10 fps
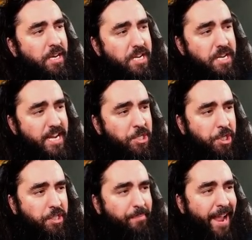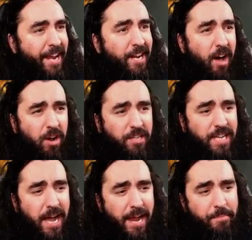Ninjas, man, long
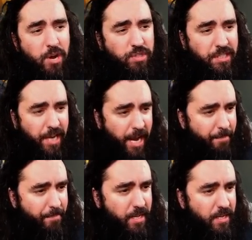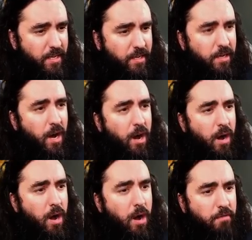time no see
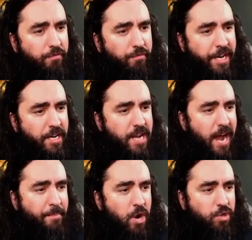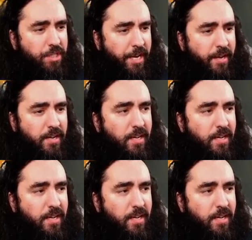long freaking time to OC.